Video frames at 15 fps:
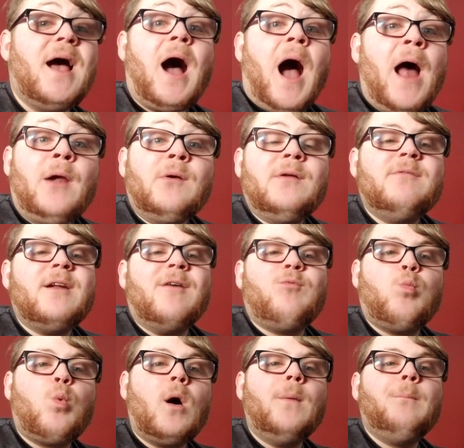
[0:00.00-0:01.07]
I don't even have
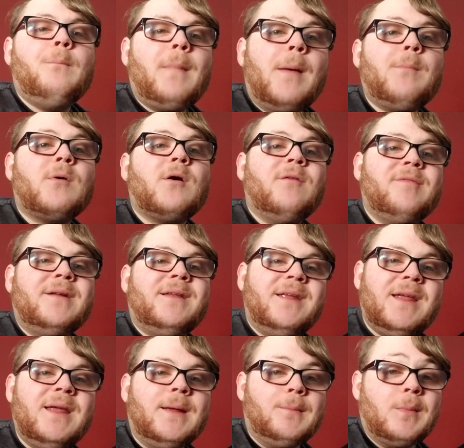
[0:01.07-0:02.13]
one member of a
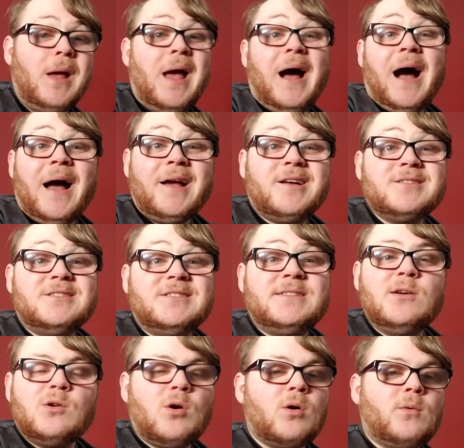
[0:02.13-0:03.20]
team. I could
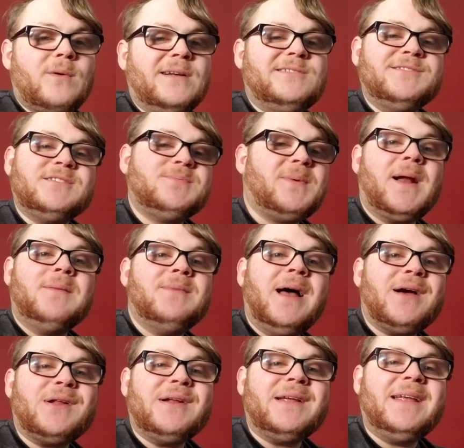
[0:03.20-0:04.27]
still go to regionals, but I'm
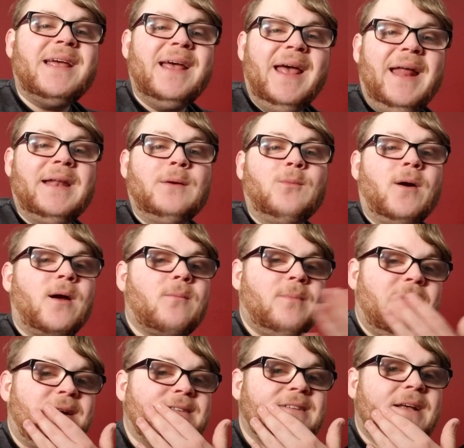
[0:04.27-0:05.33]
not going to get anywhere
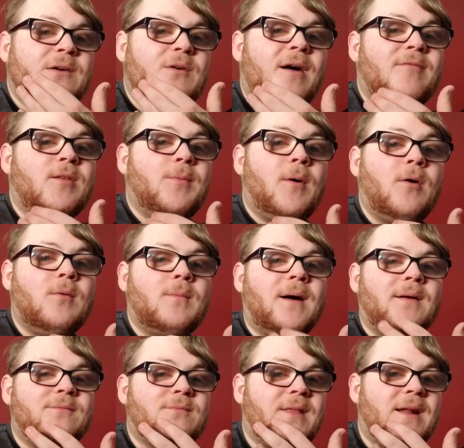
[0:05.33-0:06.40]
because I don't have the
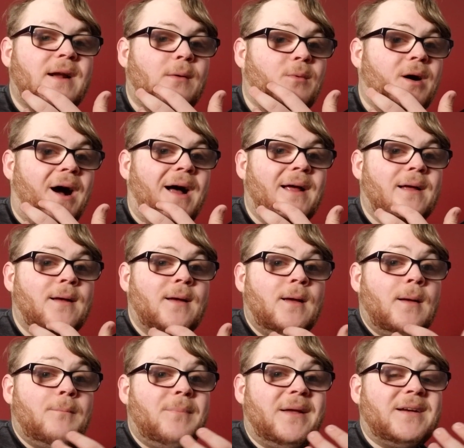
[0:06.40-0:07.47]
Pokemon that I want.
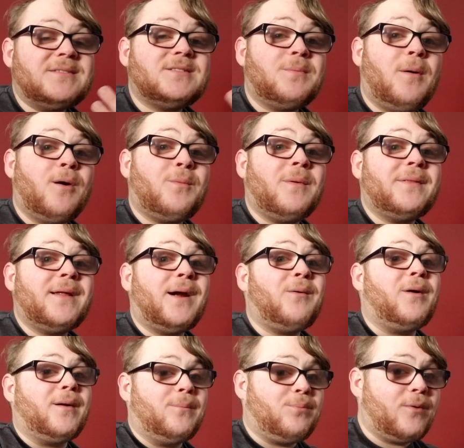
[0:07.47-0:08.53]
Because the Pokemon that I
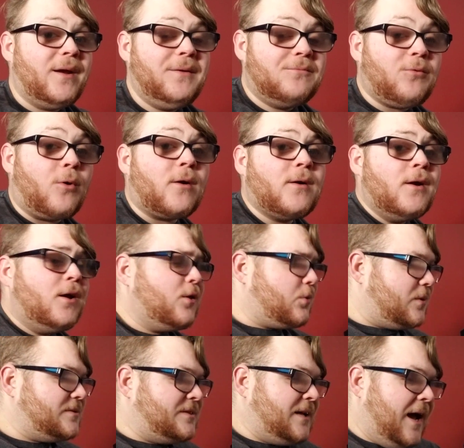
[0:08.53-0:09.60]
want to breed for, the
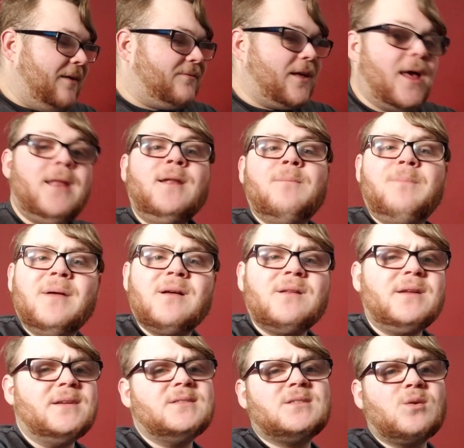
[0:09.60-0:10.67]
ones that have the hidden
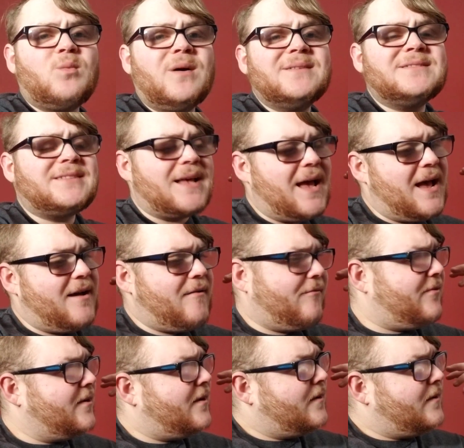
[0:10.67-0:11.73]
abilities, the ones that
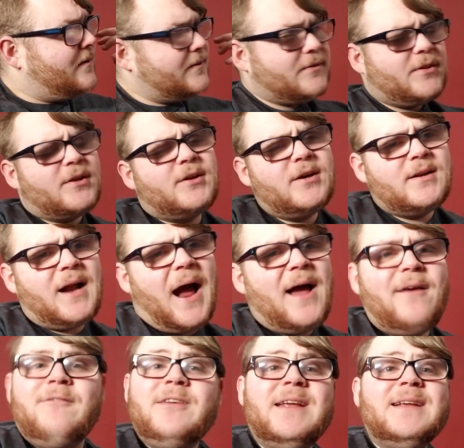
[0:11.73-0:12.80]
have the good
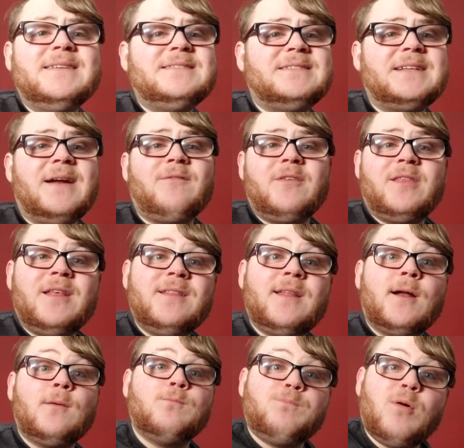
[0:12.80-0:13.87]
IVs and everything
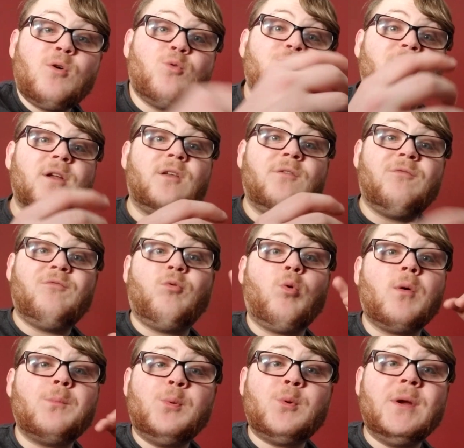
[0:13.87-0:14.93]
that are perfect
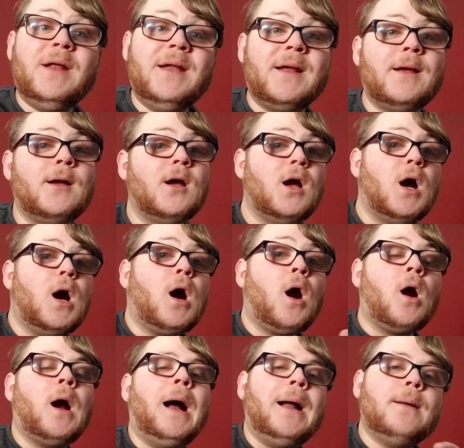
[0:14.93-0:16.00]
for breeding,
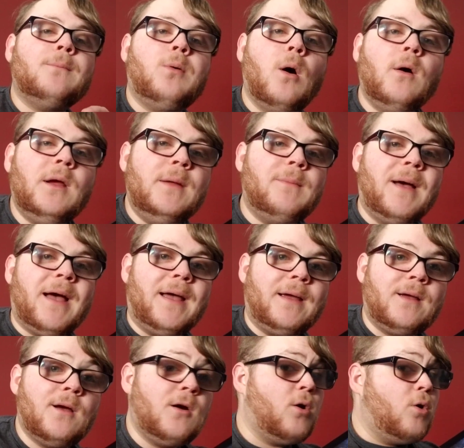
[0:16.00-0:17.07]
are on Pokebank.
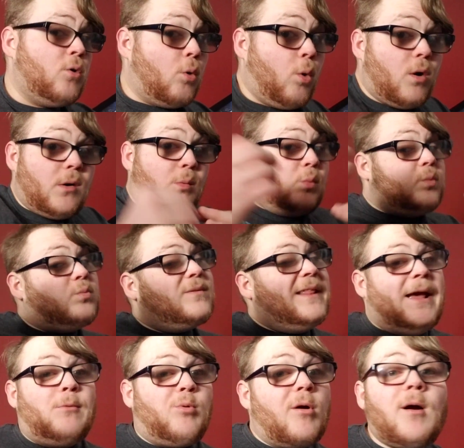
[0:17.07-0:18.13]
Or
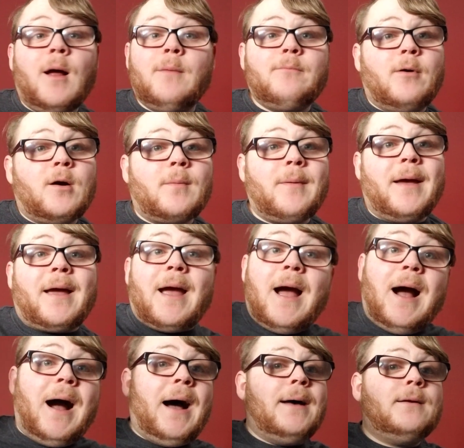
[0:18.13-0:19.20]
they were on Pokebank.
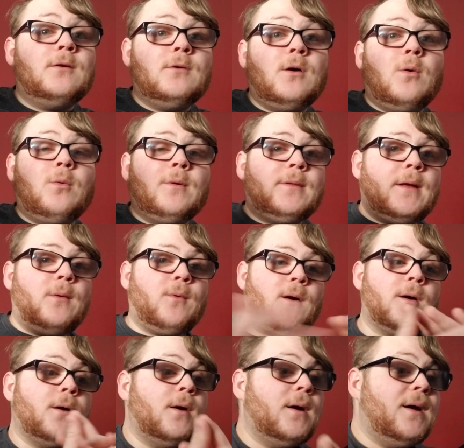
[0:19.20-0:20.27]
I don't know where they
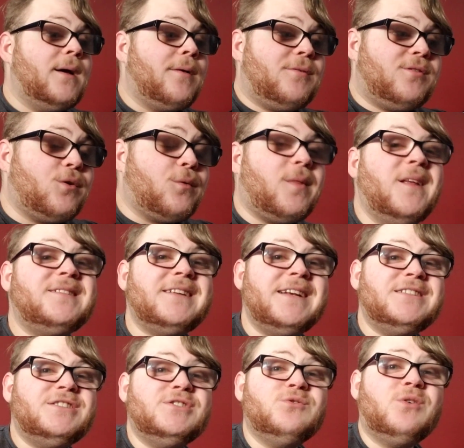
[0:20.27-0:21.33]
were. So this
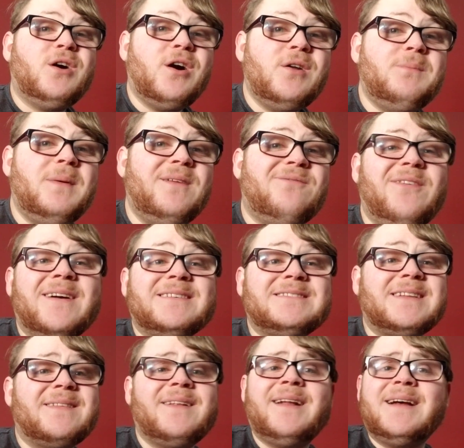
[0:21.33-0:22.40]
issue could be fixed
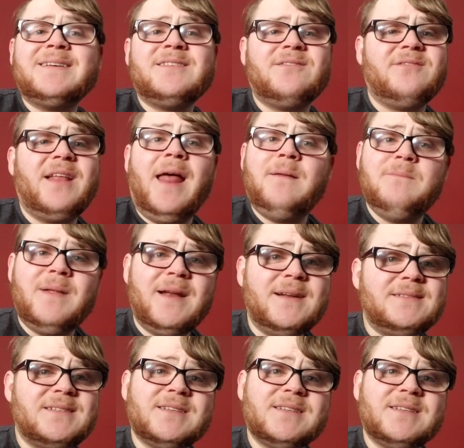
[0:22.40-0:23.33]
in the next 10 minutes.